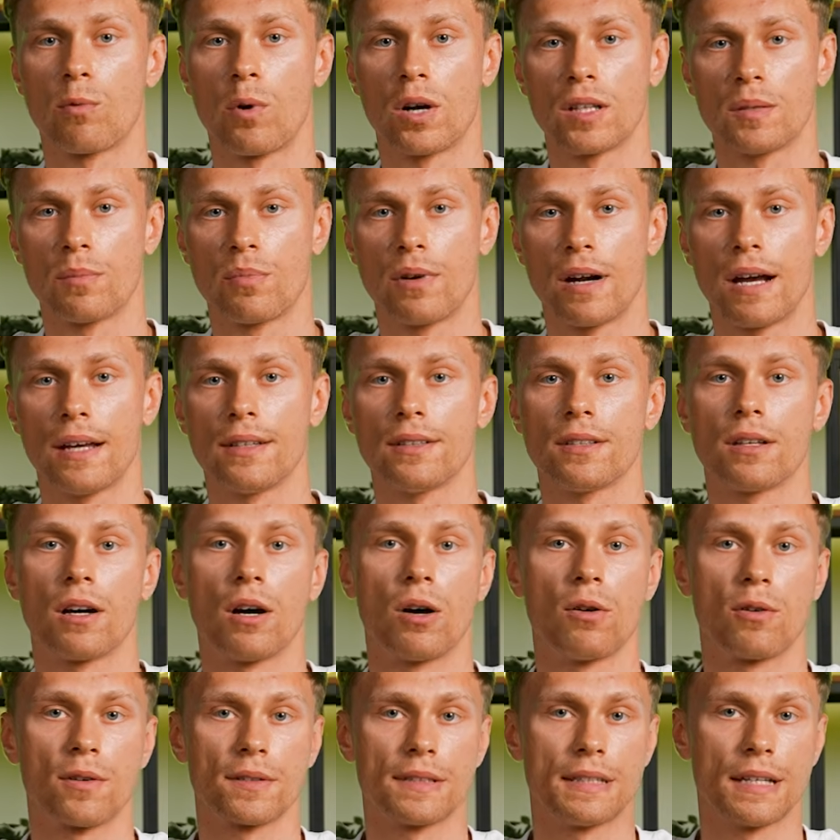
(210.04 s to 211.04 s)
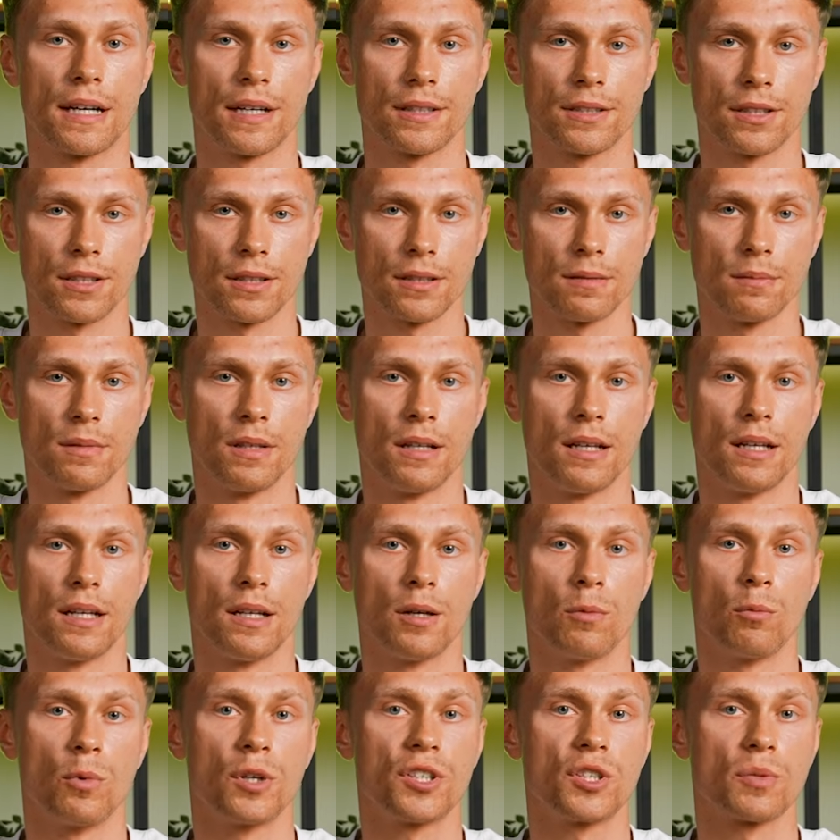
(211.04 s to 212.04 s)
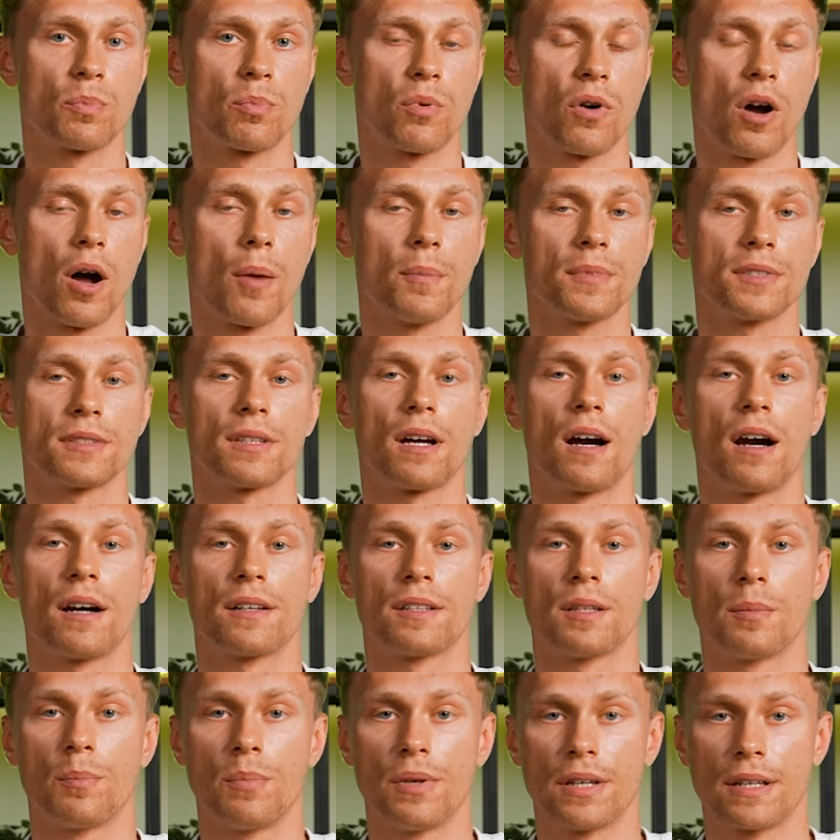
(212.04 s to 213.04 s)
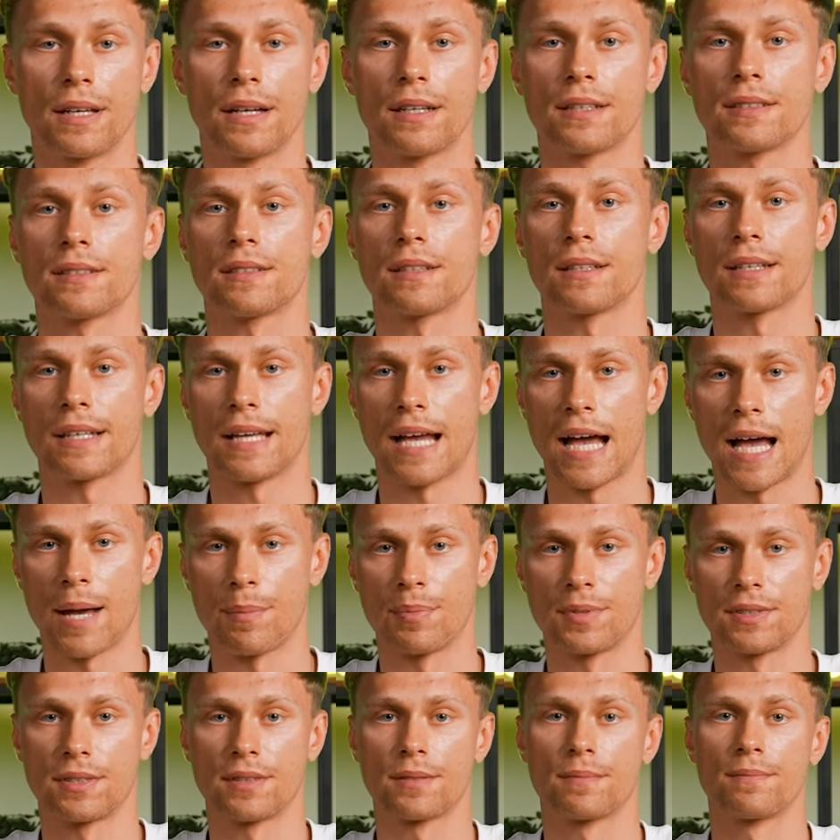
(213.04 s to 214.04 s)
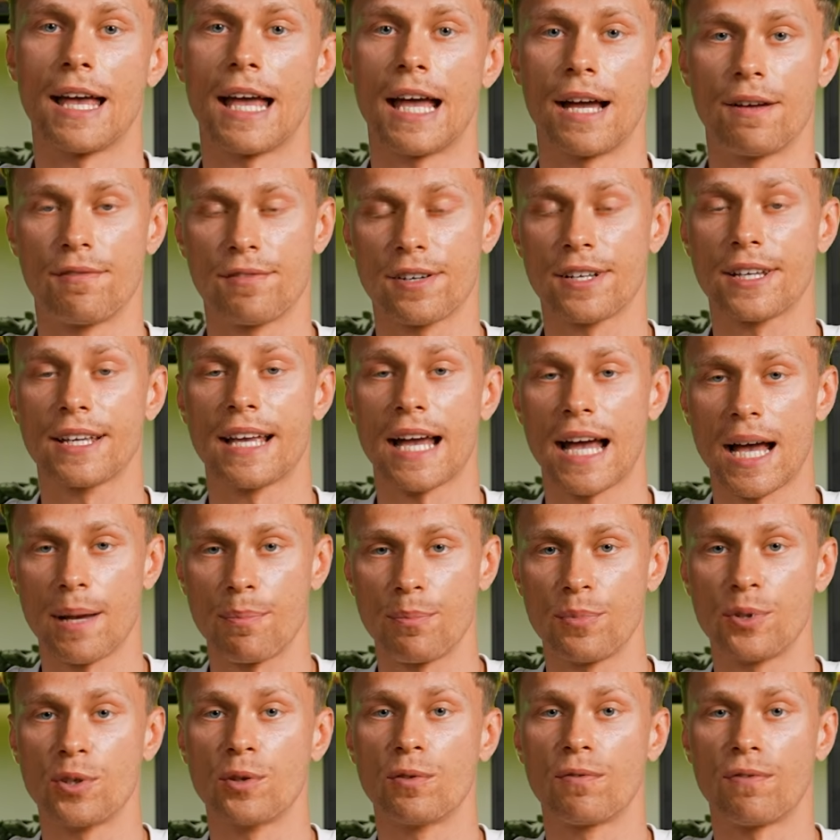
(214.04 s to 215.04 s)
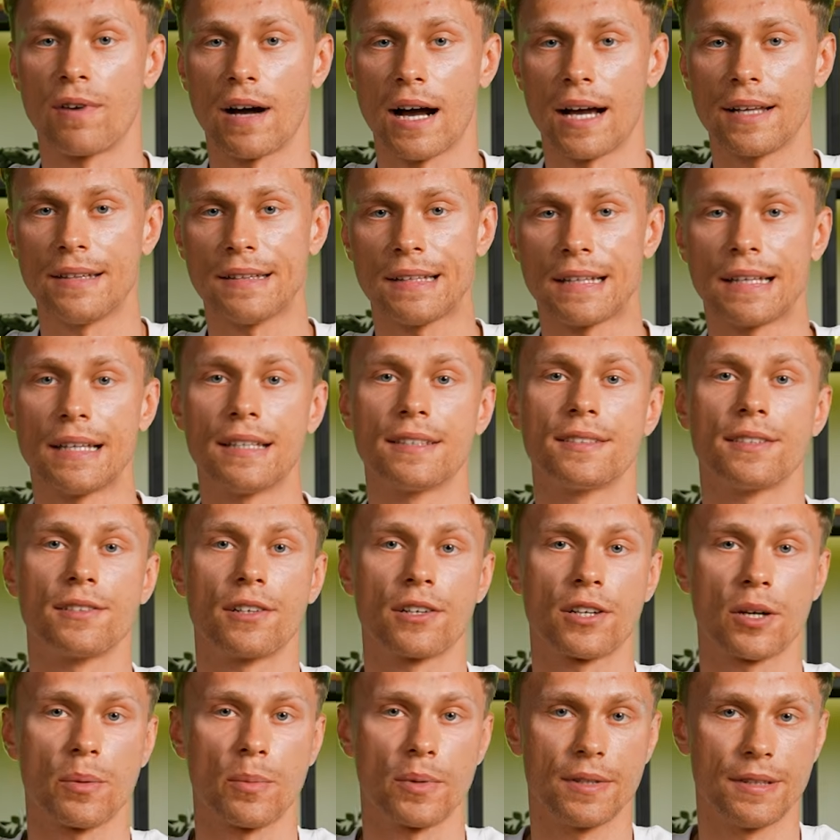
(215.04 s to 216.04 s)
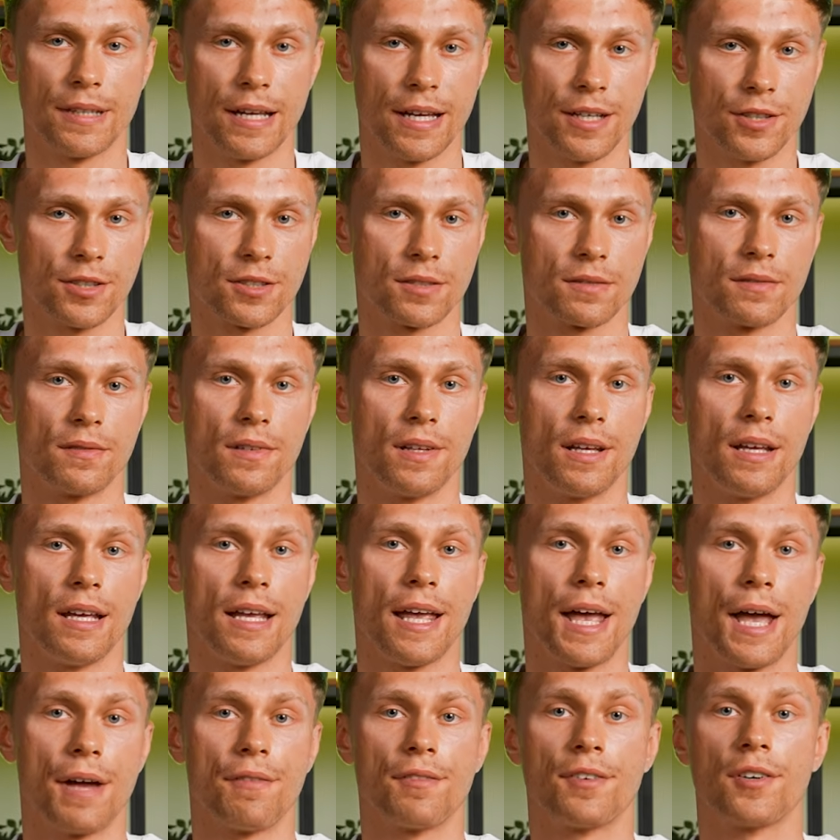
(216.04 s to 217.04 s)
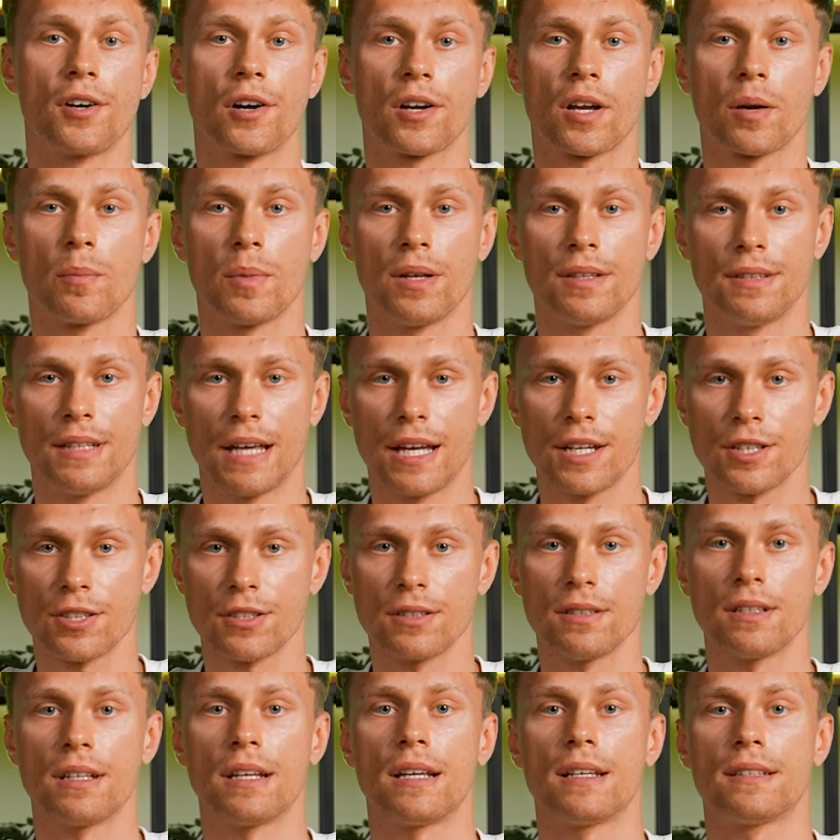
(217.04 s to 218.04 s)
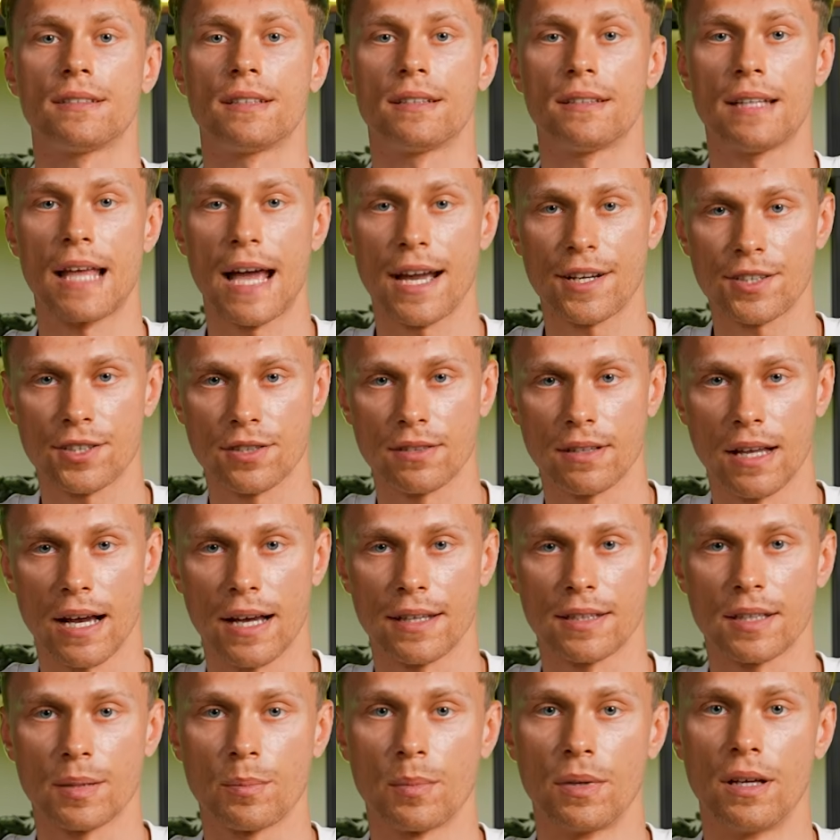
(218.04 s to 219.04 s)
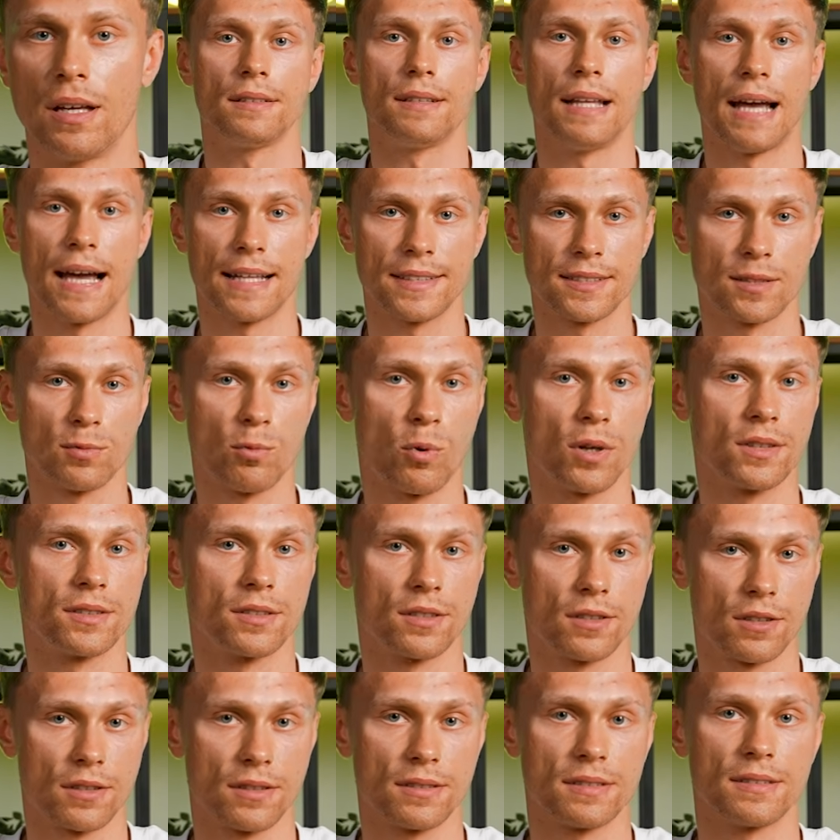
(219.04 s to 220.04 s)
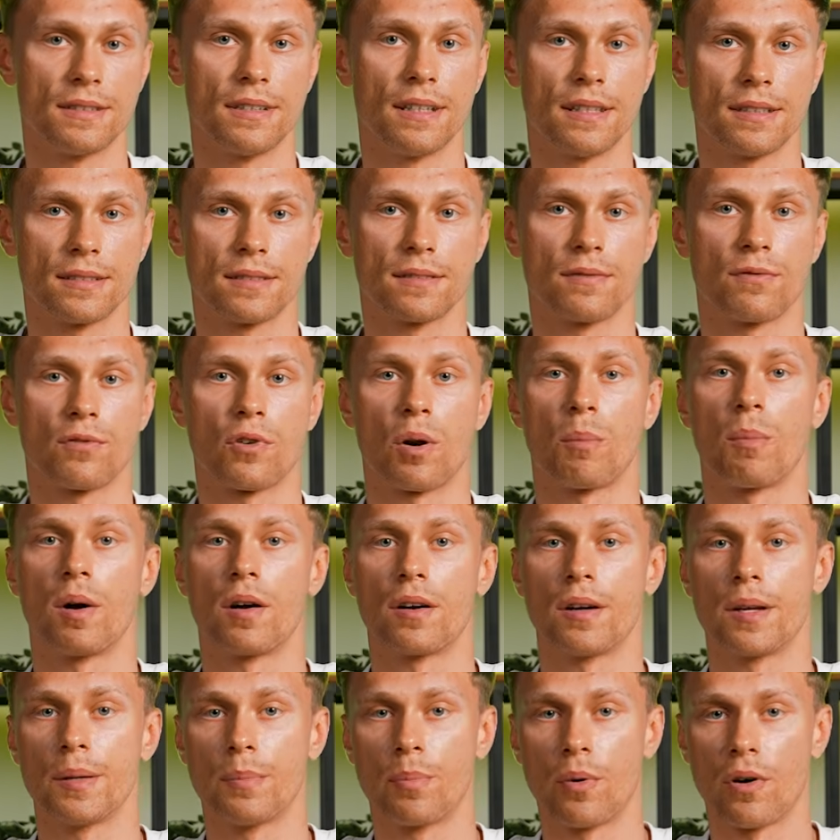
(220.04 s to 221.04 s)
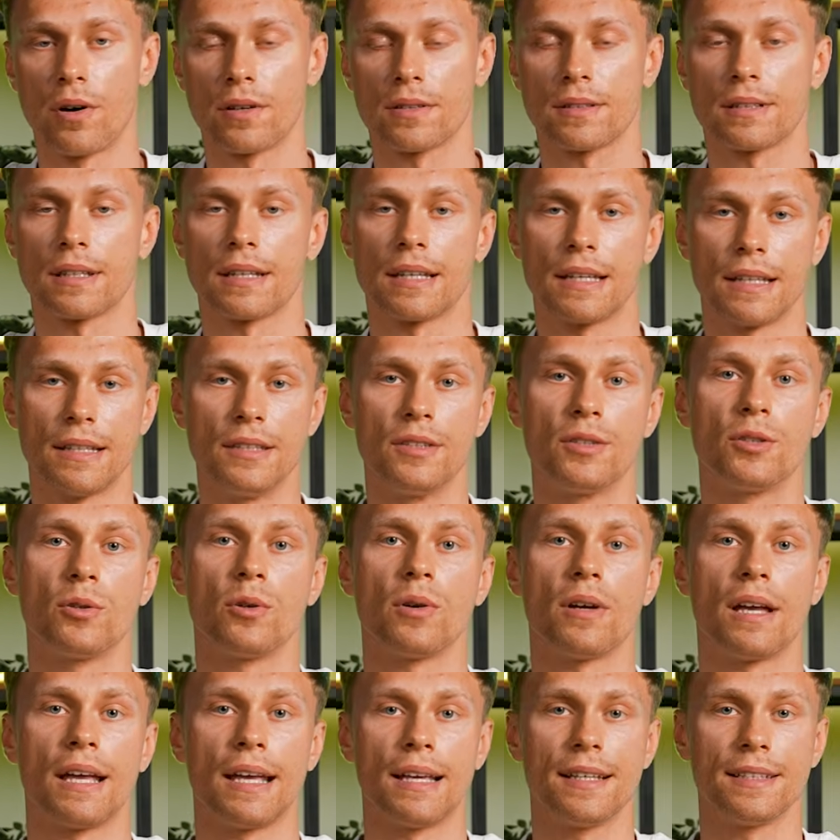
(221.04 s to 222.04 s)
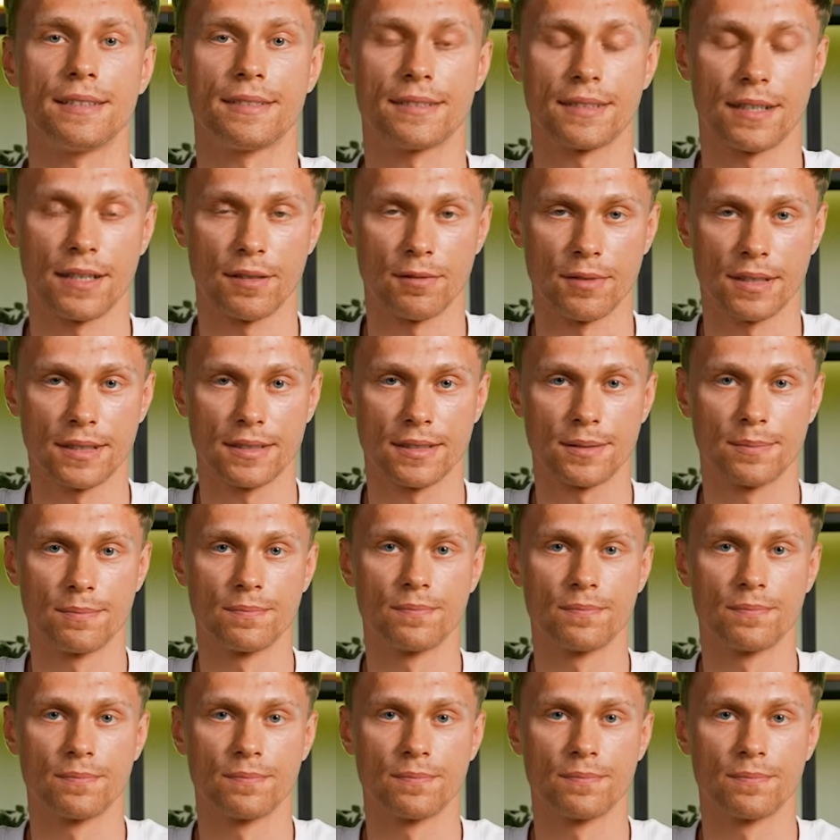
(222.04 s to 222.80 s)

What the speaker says: one brand over the other? Which prompts are the biggest gaps? Every gap you find is a recommendation. Every recommendation is an action item. That's what turns this from a report into a service.